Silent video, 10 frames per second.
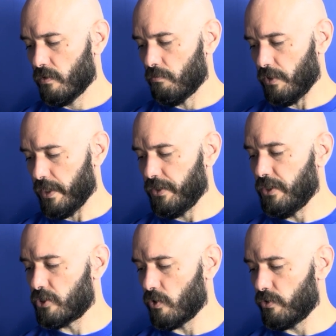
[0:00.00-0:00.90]
But then he
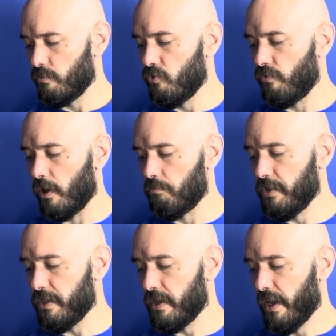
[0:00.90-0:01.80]
showed the move on
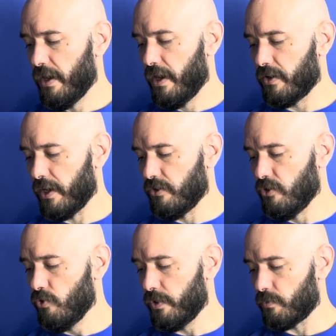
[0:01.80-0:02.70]
me, and I
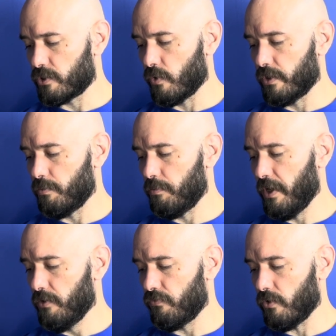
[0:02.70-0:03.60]
knew it was going to be
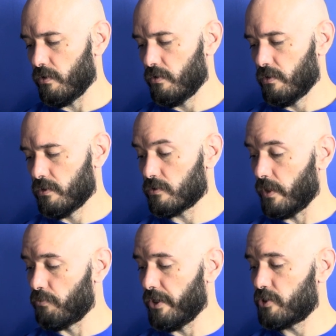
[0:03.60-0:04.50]
painful, so I
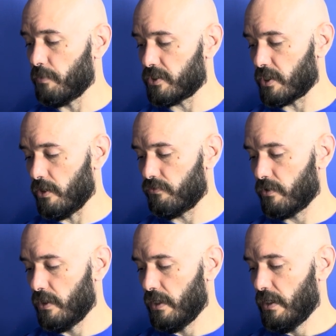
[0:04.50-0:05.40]
braced myself.
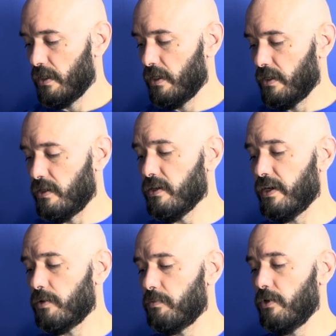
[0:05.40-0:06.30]
He
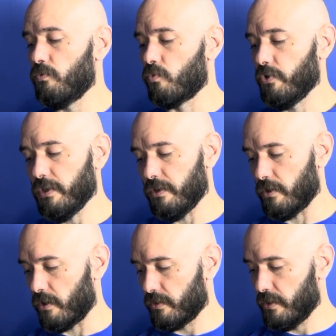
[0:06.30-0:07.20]
hit me really
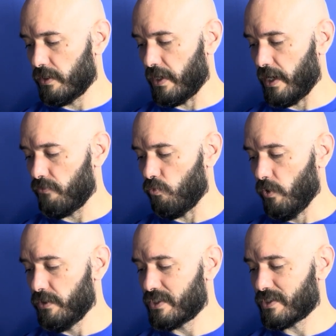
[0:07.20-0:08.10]
hard in the calf
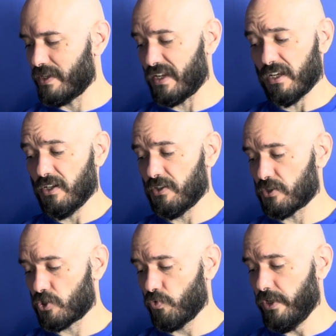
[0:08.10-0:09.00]
once, and I didn't
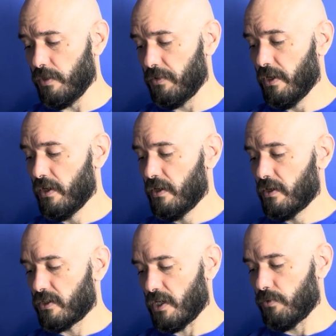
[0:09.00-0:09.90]
scream
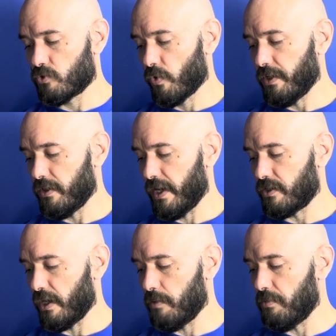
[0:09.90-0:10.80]
because I was ready that
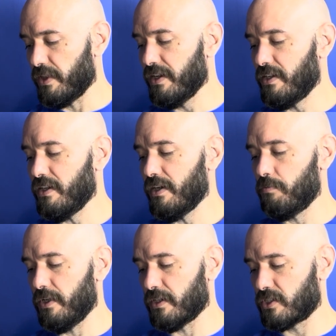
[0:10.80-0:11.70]
time. But then he hit
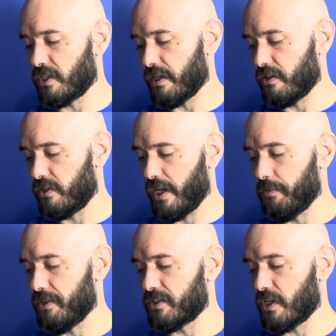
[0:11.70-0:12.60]
me a second time
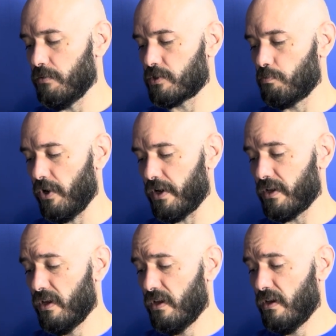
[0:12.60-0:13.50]
in the same spot,
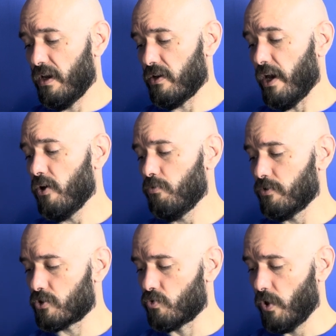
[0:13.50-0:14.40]
and I
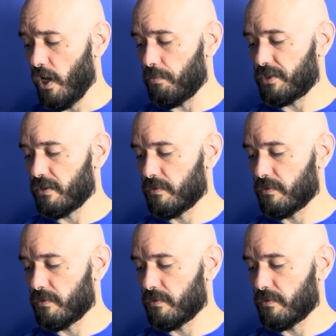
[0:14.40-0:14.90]
almost dropped.